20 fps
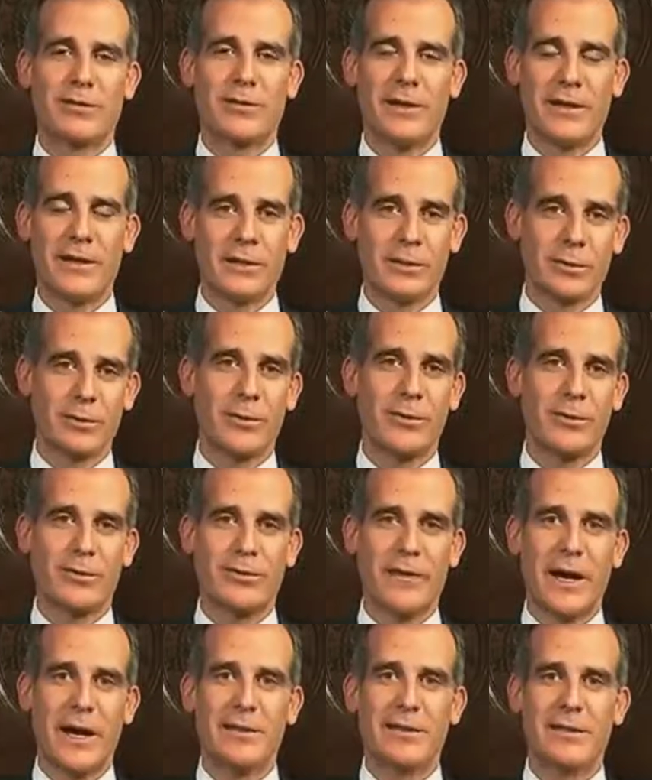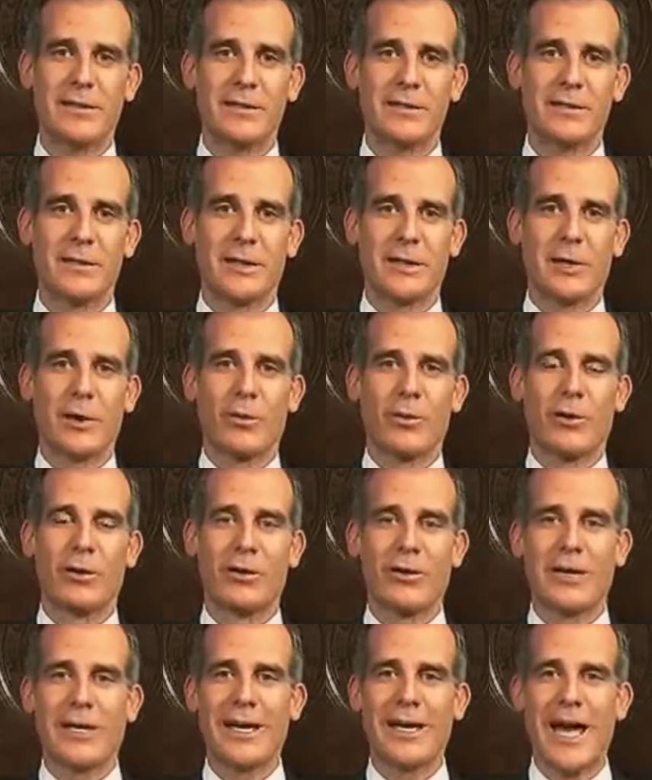this coronavirus, we're
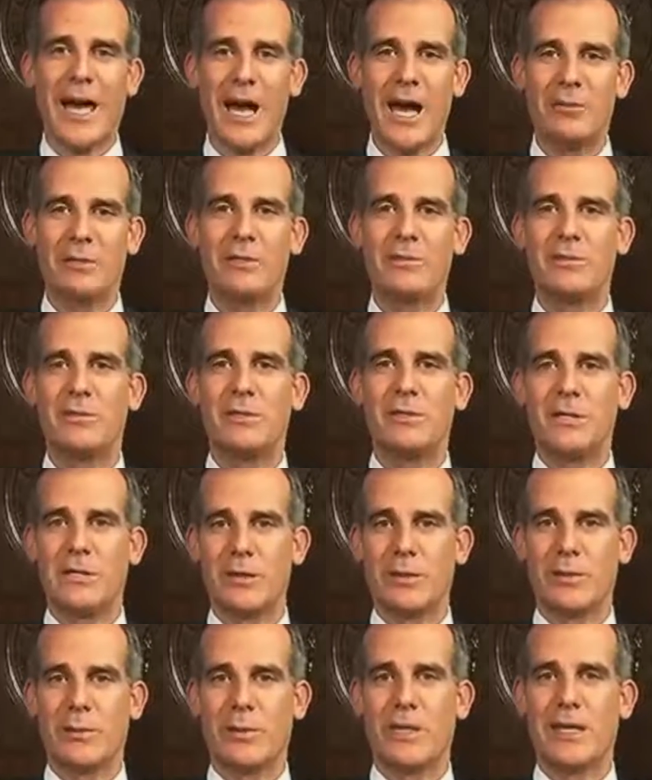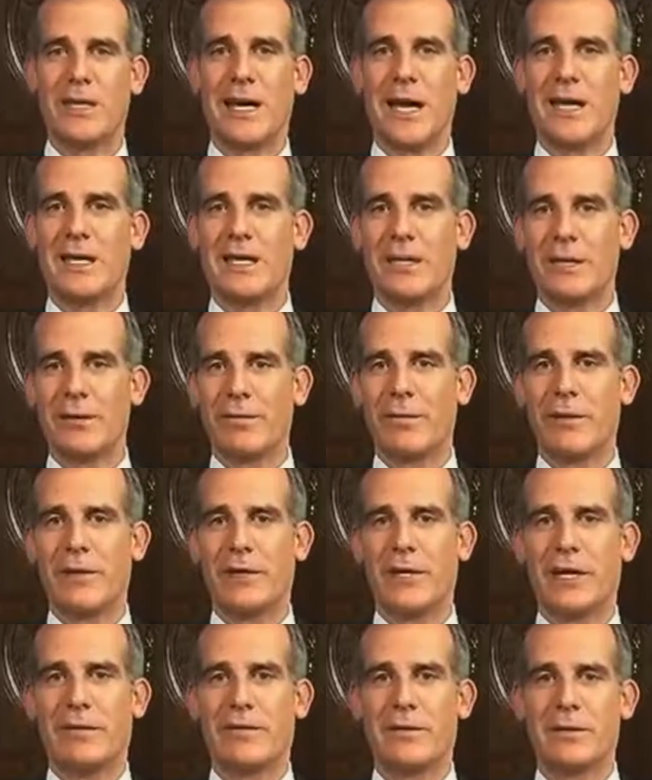learning how to deal with it and live with
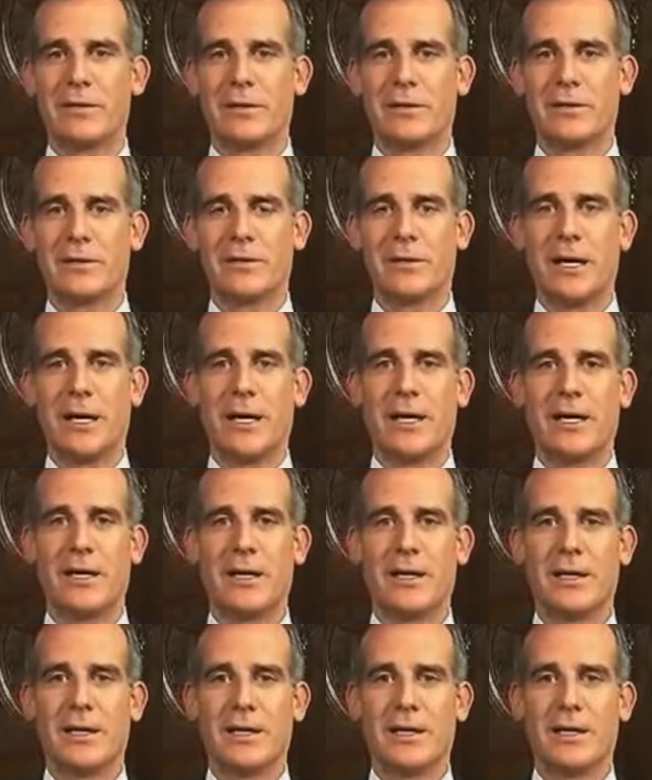it every single day.